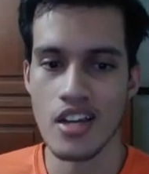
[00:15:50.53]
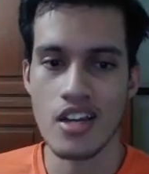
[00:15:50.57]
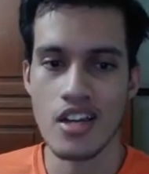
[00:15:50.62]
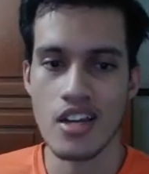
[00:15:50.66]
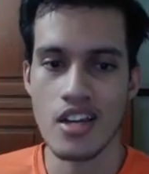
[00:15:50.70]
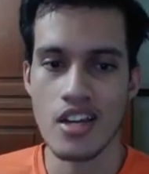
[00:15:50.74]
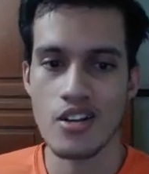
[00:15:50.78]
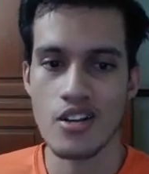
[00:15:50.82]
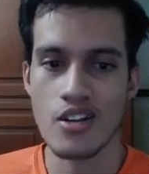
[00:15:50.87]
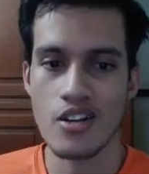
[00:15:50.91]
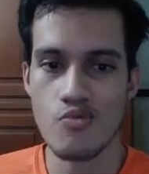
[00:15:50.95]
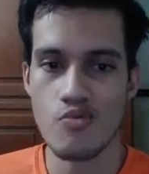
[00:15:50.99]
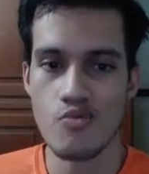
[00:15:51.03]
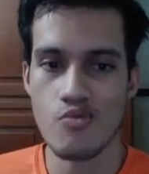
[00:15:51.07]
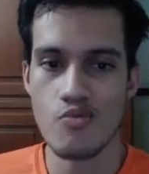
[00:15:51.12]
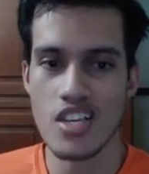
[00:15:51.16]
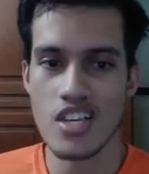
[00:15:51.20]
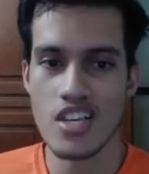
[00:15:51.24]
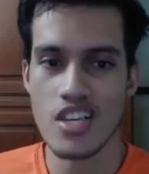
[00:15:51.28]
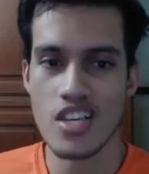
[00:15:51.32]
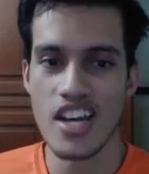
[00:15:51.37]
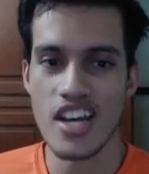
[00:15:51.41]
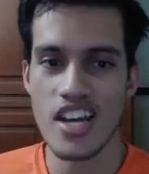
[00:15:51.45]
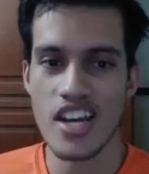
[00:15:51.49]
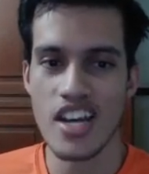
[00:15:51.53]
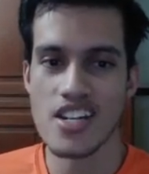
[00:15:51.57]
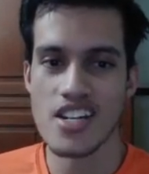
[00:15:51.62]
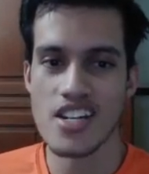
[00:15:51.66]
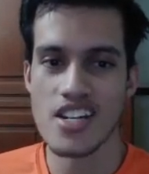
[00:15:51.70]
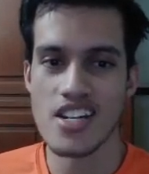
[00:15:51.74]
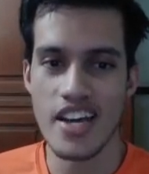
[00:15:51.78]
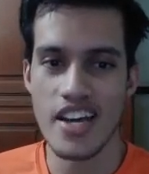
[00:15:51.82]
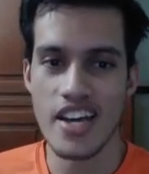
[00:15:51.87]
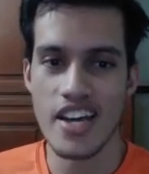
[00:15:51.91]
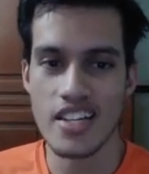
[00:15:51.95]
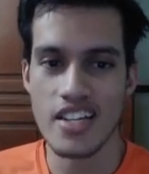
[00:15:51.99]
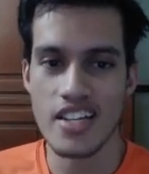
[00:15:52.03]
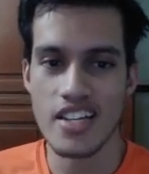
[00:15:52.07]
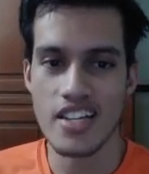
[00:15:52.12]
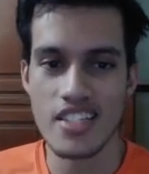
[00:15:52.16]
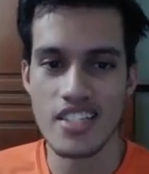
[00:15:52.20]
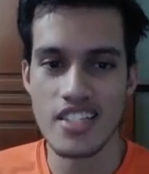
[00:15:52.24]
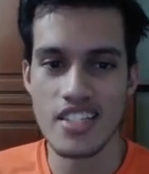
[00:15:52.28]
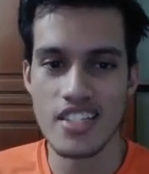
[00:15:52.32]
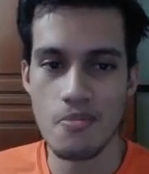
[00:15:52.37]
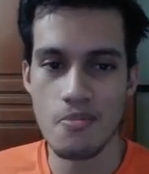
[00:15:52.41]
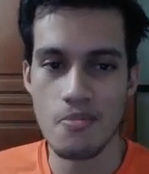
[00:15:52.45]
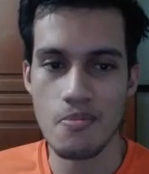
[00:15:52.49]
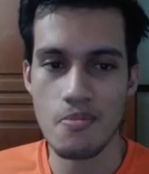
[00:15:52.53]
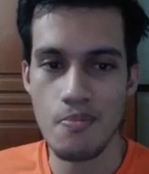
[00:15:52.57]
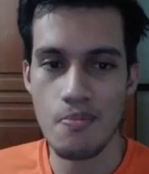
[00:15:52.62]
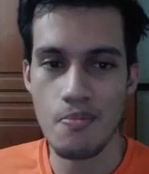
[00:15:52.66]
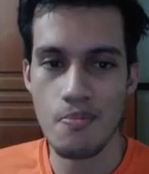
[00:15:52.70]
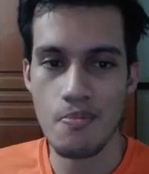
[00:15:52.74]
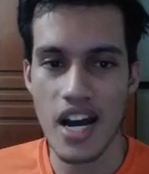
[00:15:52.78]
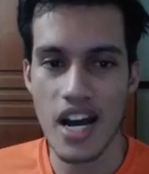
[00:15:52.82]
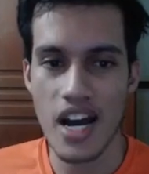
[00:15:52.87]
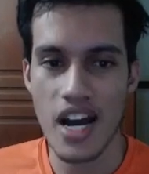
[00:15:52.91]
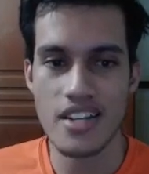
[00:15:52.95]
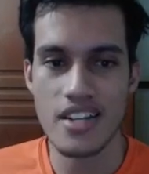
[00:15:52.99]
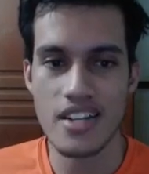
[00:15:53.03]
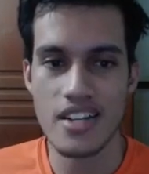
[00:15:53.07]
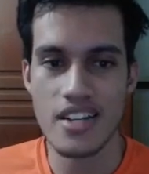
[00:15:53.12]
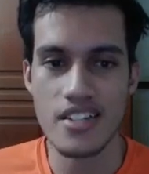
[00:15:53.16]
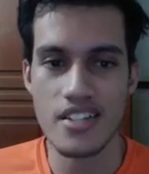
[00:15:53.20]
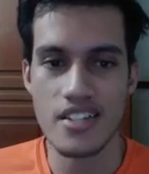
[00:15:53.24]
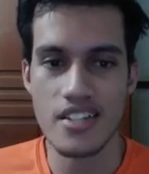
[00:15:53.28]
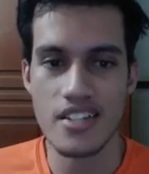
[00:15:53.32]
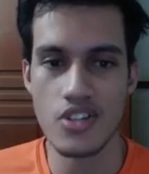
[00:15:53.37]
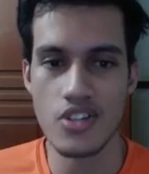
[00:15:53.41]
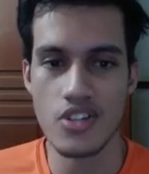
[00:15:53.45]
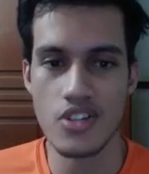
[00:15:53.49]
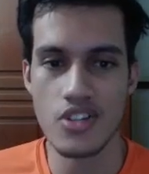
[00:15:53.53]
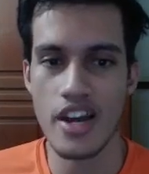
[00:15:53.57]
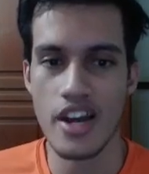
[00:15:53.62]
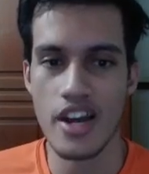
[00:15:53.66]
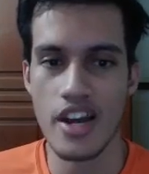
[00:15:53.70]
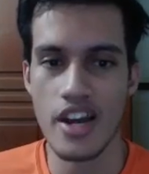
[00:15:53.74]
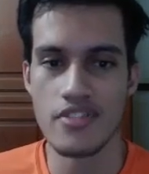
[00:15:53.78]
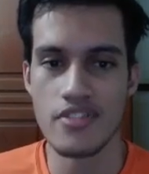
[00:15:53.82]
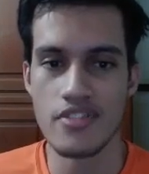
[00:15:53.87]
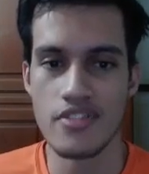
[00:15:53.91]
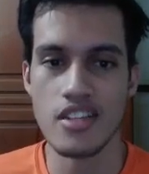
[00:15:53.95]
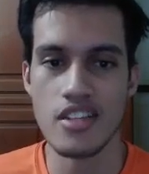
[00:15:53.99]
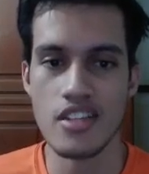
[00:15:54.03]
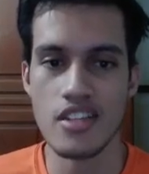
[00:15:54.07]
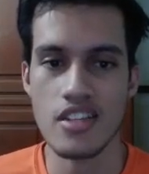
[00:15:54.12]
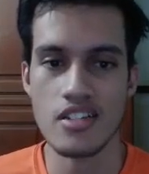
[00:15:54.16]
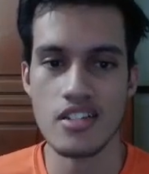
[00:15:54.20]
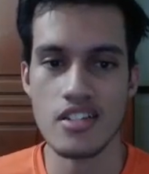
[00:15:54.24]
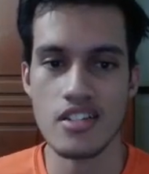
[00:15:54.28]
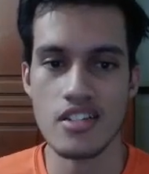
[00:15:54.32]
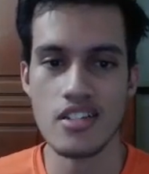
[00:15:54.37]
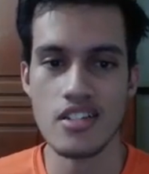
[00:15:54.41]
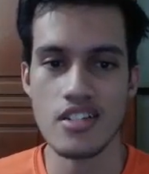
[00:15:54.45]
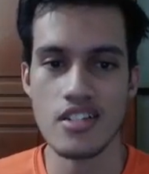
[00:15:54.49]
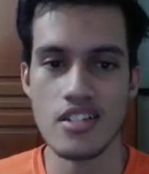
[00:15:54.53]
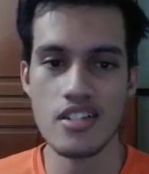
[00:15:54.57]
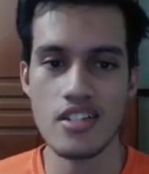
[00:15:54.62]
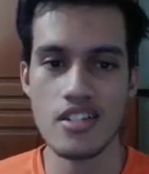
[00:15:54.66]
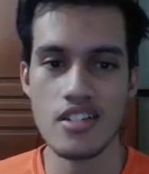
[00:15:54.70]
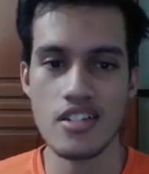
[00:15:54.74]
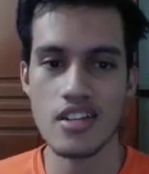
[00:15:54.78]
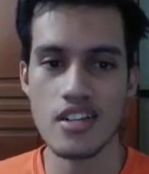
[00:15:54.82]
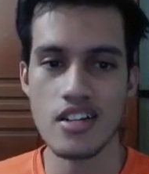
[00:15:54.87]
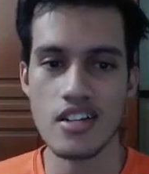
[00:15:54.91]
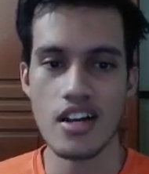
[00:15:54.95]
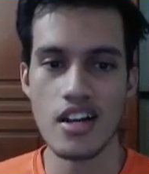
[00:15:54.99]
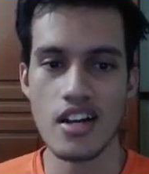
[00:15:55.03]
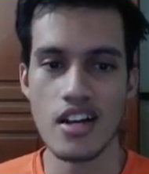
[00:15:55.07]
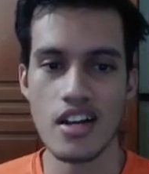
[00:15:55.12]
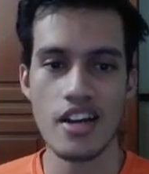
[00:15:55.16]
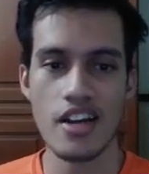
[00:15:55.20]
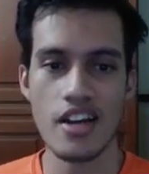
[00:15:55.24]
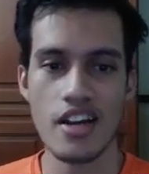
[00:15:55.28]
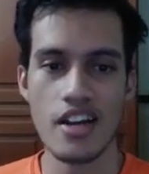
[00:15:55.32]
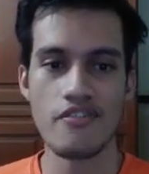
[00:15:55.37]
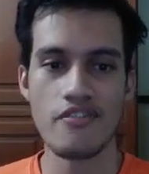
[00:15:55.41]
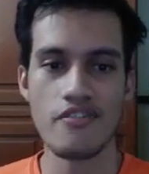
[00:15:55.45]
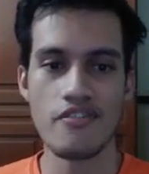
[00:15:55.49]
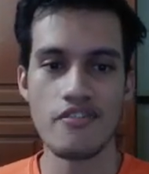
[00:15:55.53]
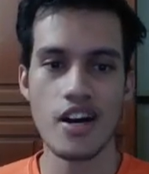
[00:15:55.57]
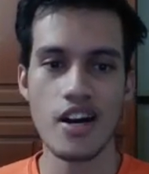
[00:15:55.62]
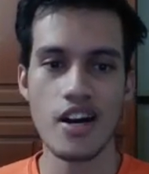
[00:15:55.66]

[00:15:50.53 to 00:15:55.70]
we get annihilated by the Scrafty here. If I'm